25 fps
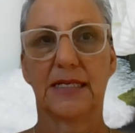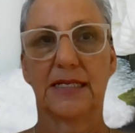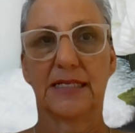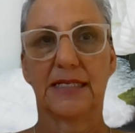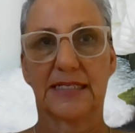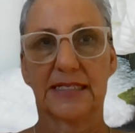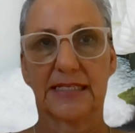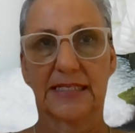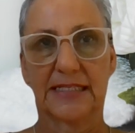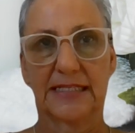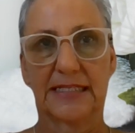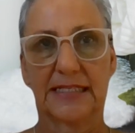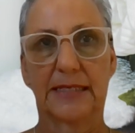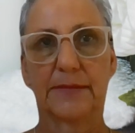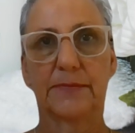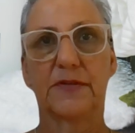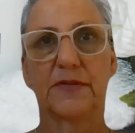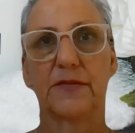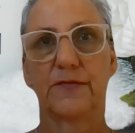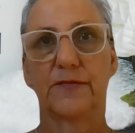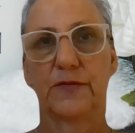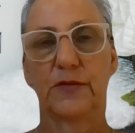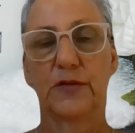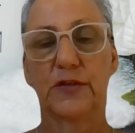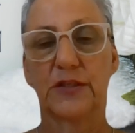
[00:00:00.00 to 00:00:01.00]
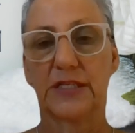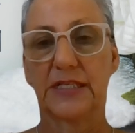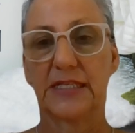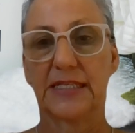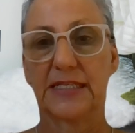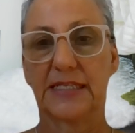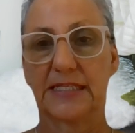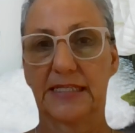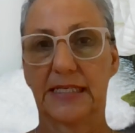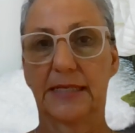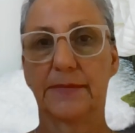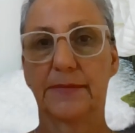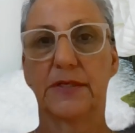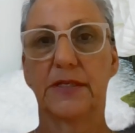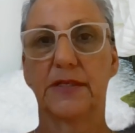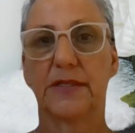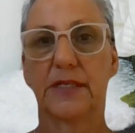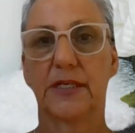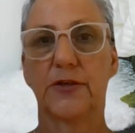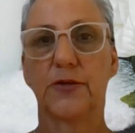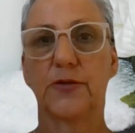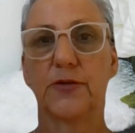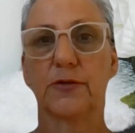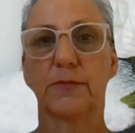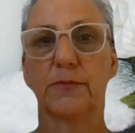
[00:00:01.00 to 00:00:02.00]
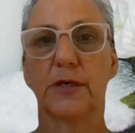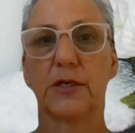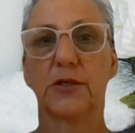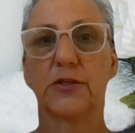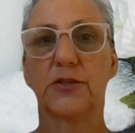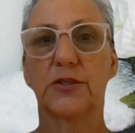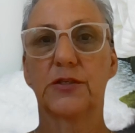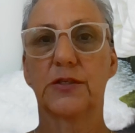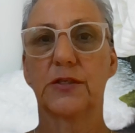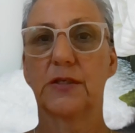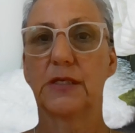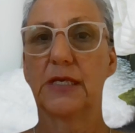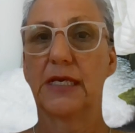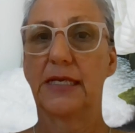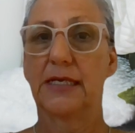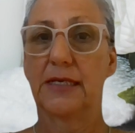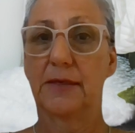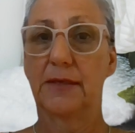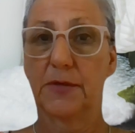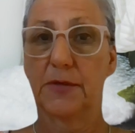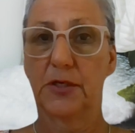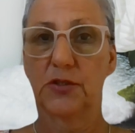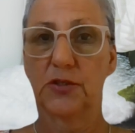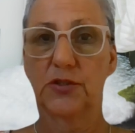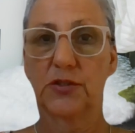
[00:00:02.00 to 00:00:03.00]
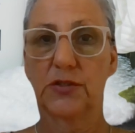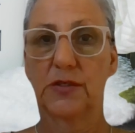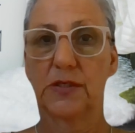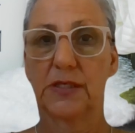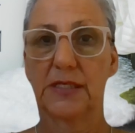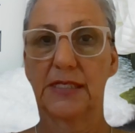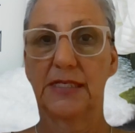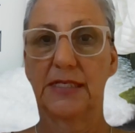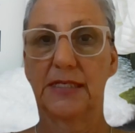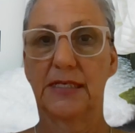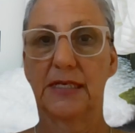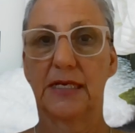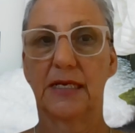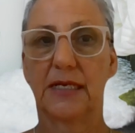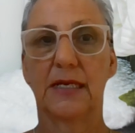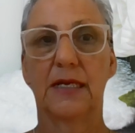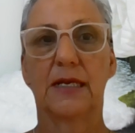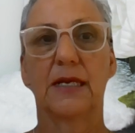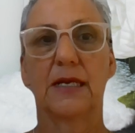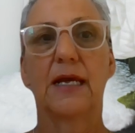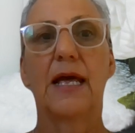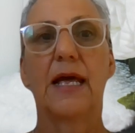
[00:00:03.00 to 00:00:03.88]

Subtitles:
is firstly accepting that you're an emotional eater,